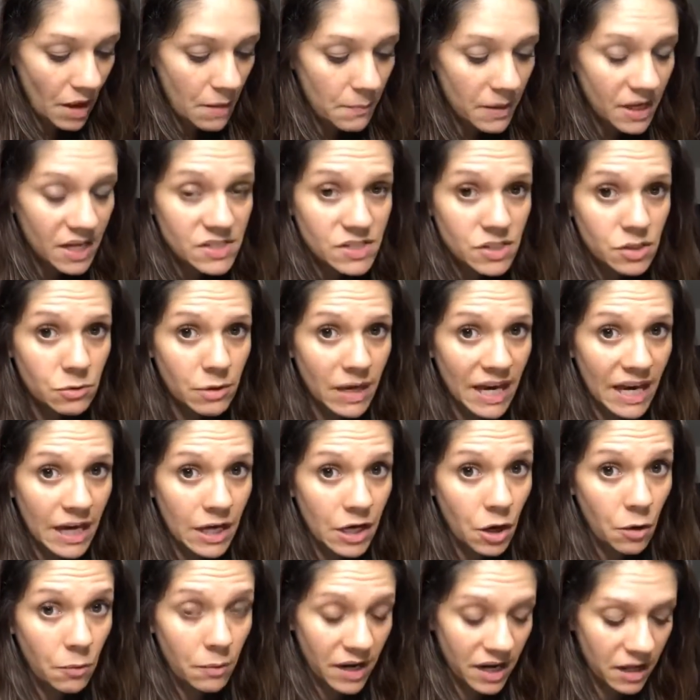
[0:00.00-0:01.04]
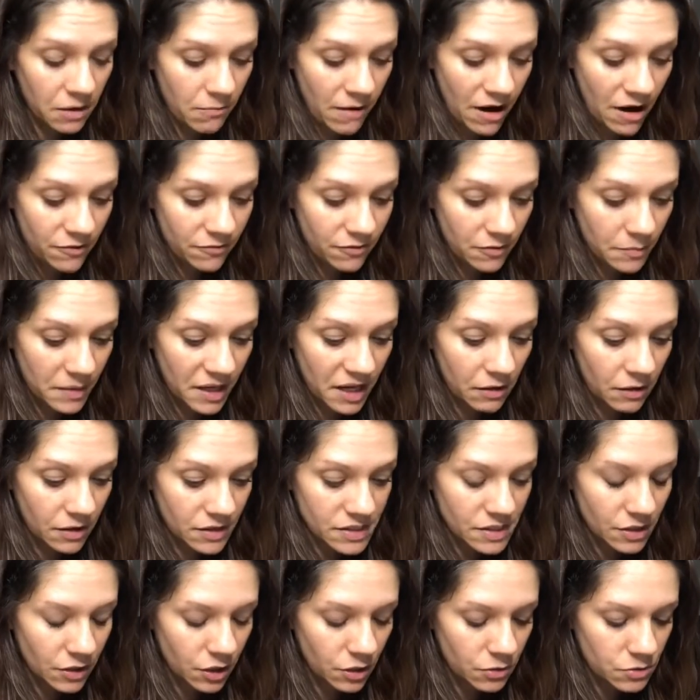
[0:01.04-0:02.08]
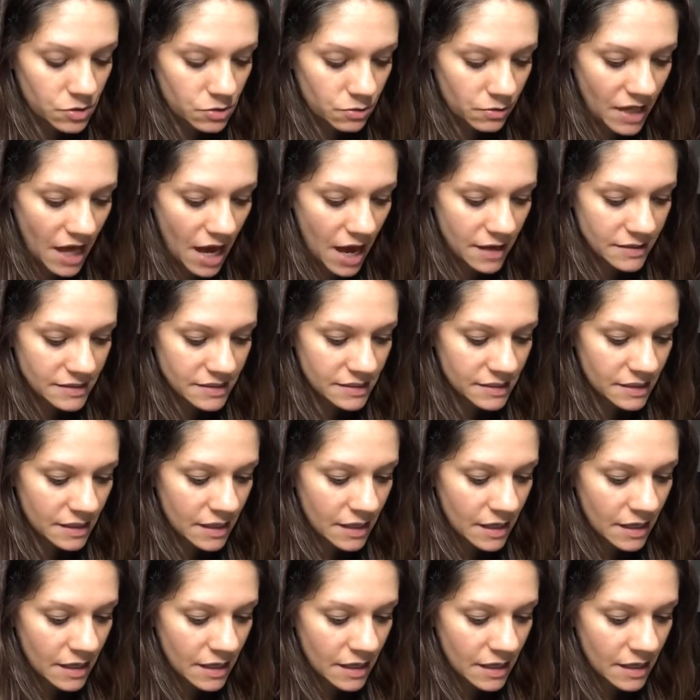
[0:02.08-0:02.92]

because you can't go anywhere from here until you do that.